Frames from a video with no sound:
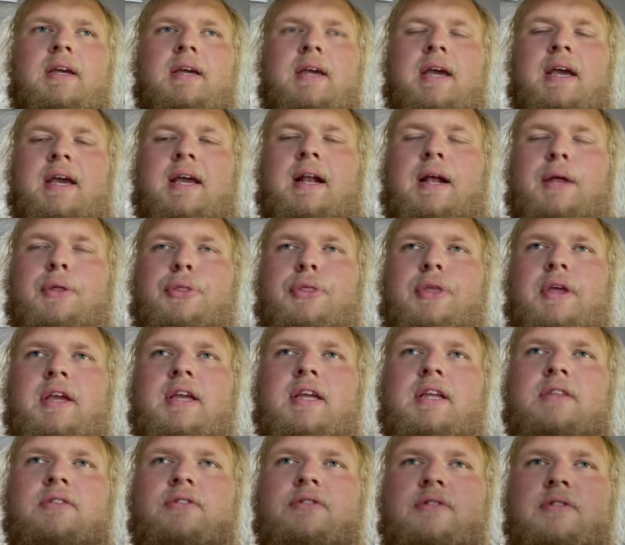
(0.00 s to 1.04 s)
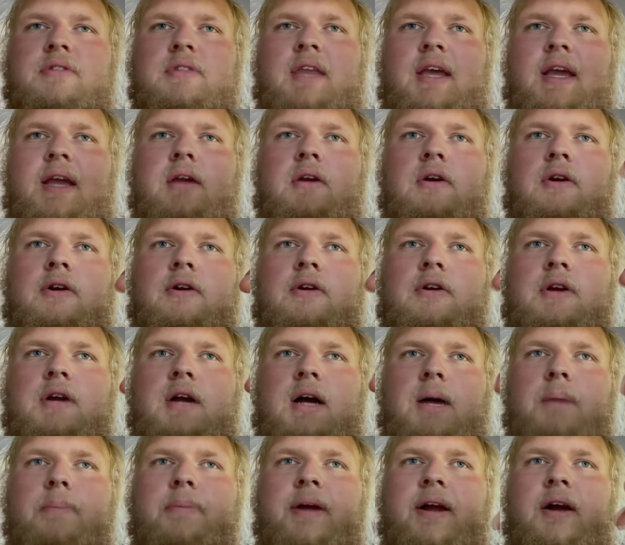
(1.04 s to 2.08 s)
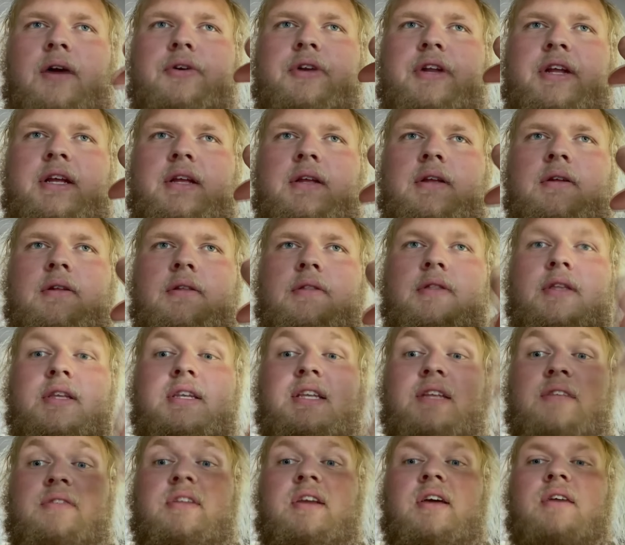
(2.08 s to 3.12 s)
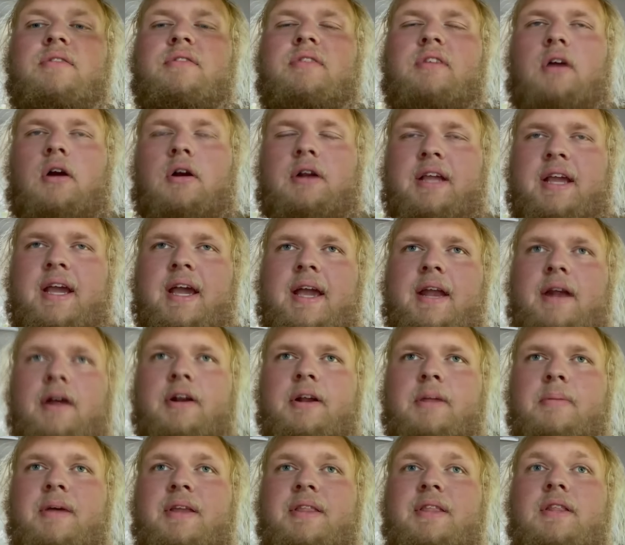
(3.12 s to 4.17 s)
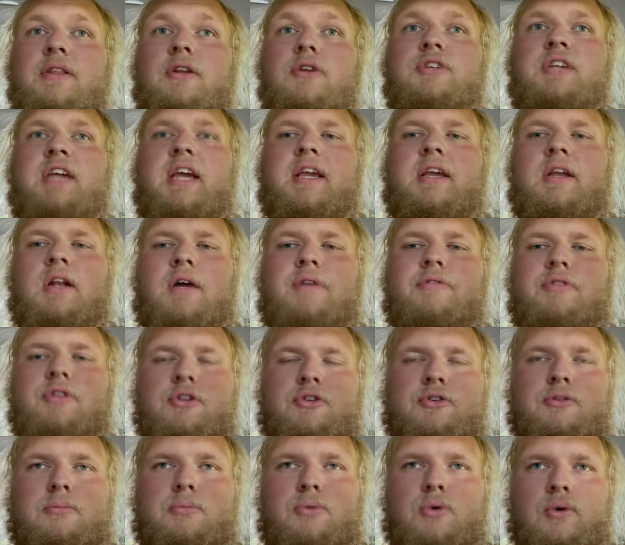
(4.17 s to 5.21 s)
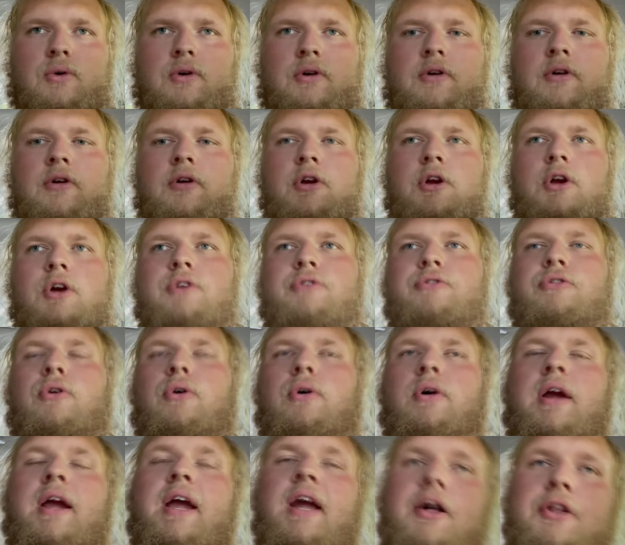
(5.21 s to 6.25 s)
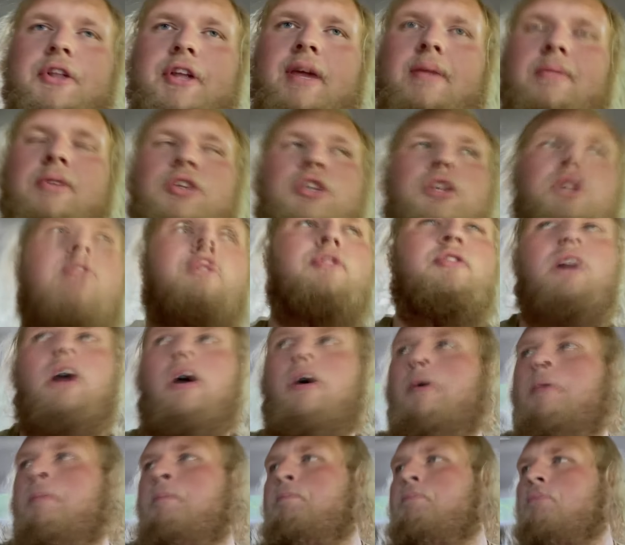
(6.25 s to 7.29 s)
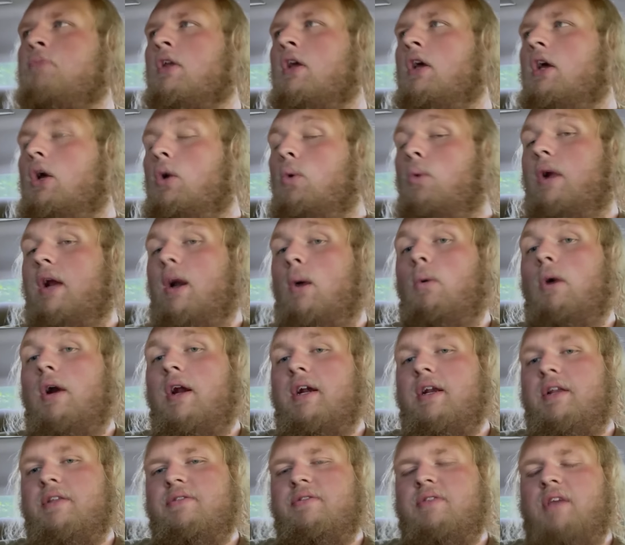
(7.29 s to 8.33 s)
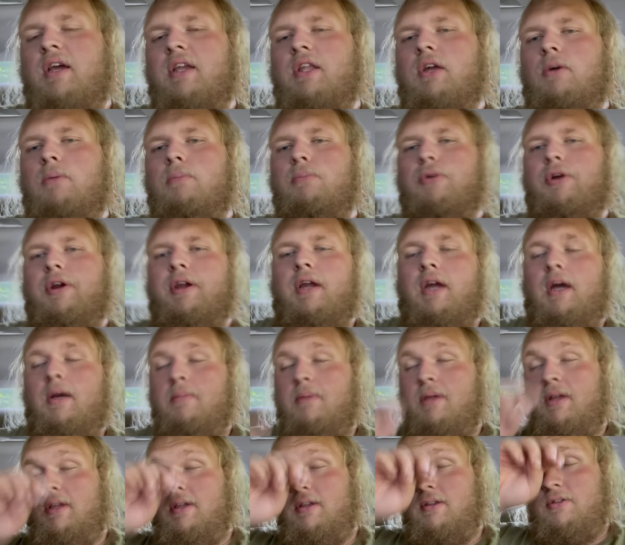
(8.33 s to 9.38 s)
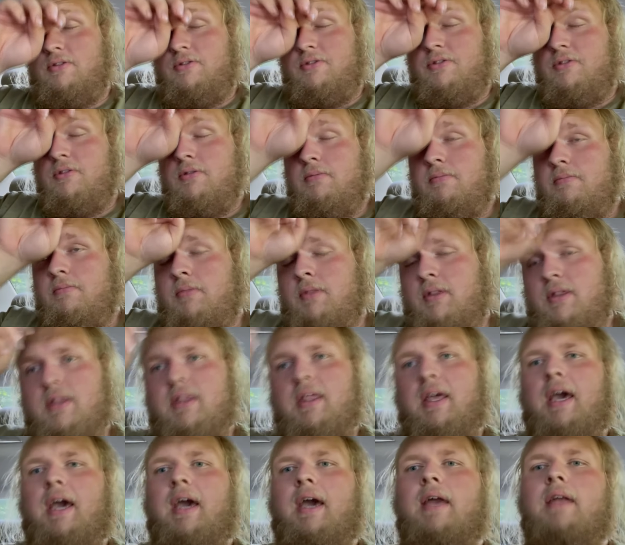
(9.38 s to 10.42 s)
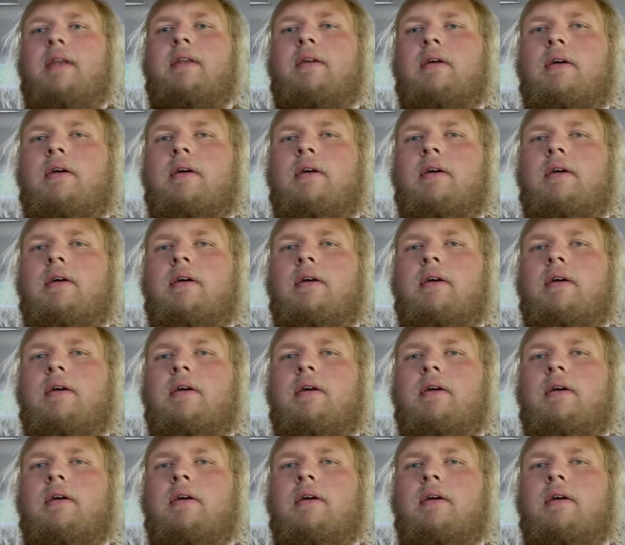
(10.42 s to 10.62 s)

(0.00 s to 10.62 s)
And I think they are compounding the discounts they already had on them, and then they're taking off a little more for hail damage. So what I wanted to say though and bring up is that